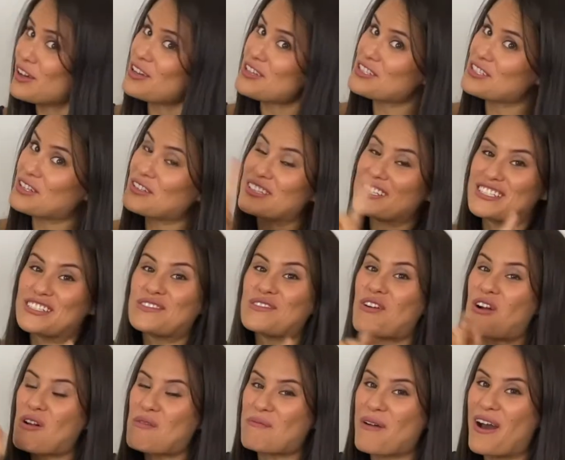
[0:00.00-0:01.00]
Also listen to
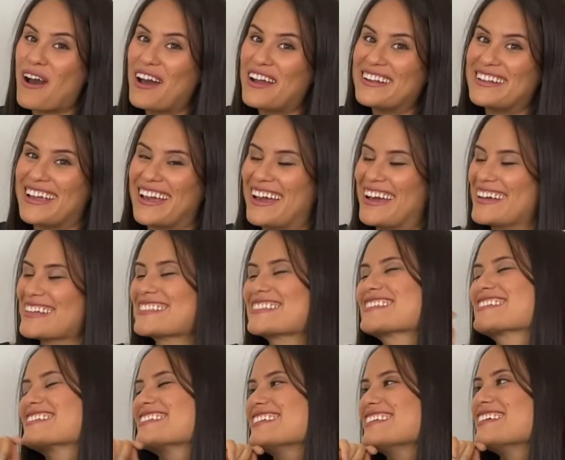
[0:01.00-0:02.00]
our podcast.
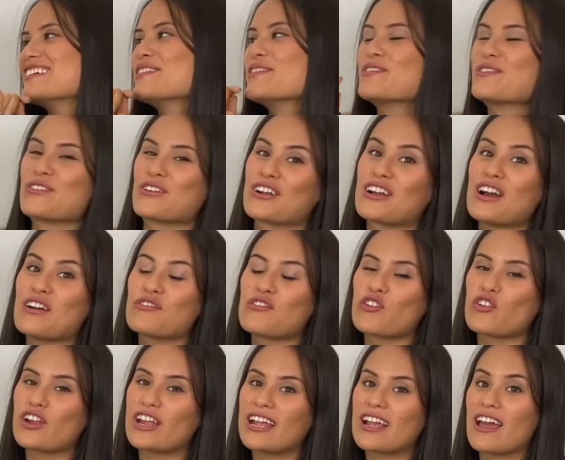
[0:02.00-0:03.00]
We're
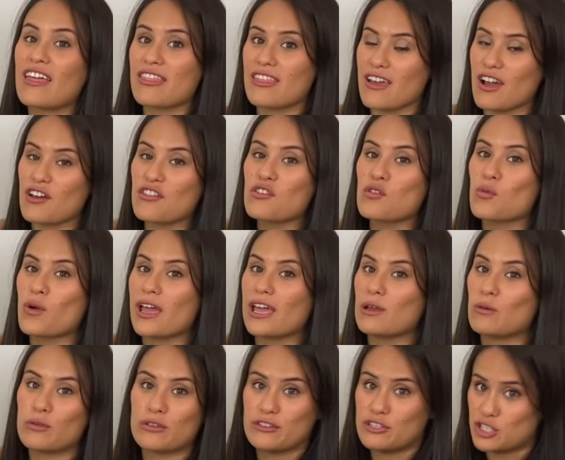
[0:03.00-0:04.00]
covering The Other
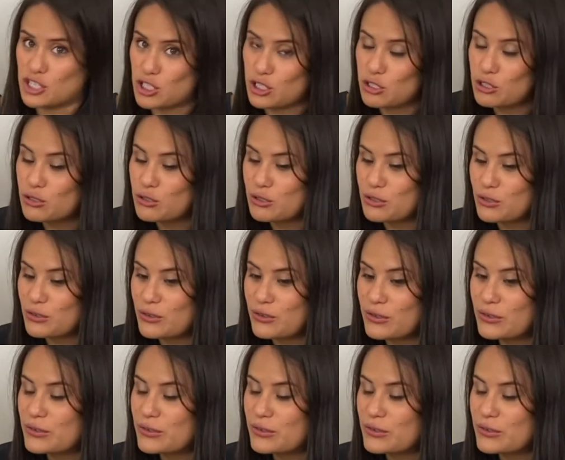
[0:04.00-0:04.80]
Way with Jihoon.